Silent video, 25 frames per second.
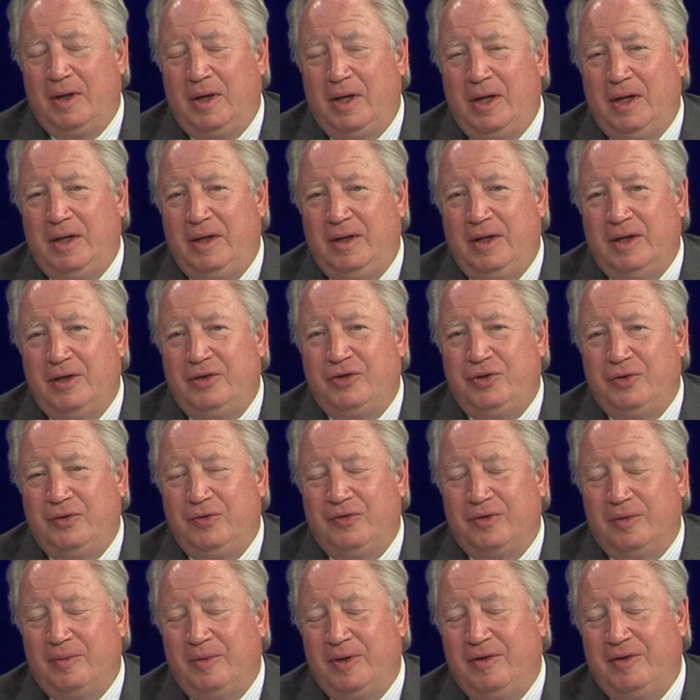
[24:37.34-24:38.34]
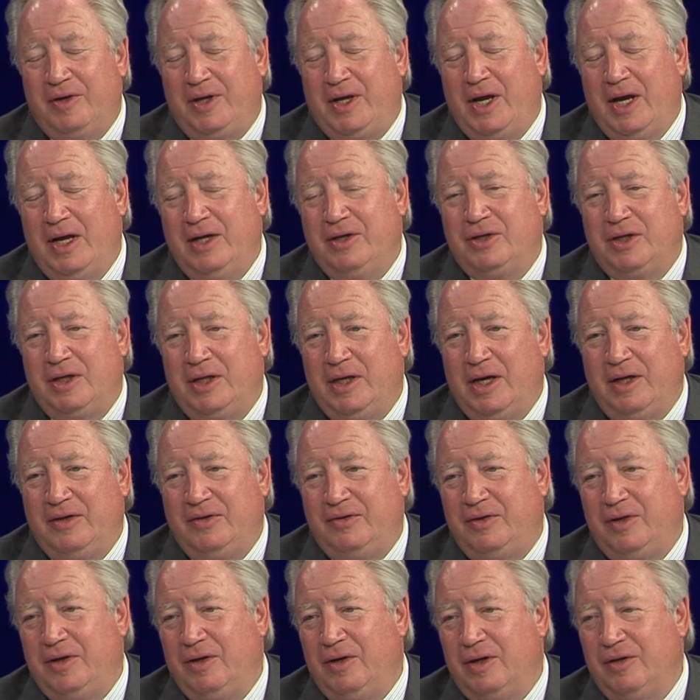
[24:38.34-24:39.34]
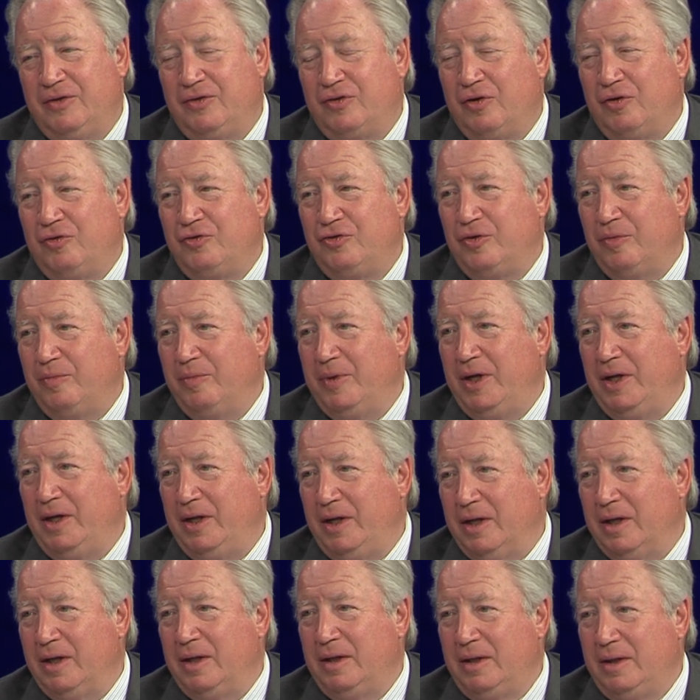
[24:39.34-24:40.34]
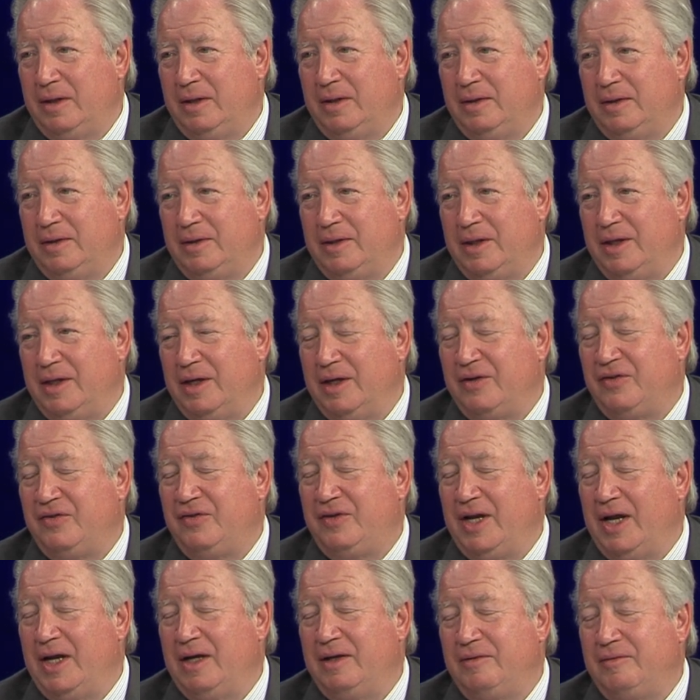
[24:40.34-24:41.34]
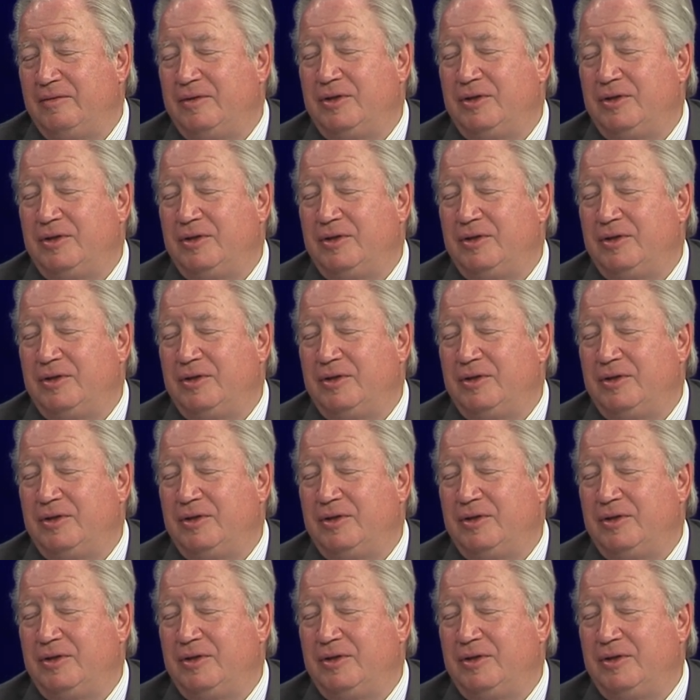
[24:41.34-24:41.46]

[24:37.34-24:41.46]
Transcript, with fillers: uh, any issues? I mean, occasionally I see on social media, to the extent yeah.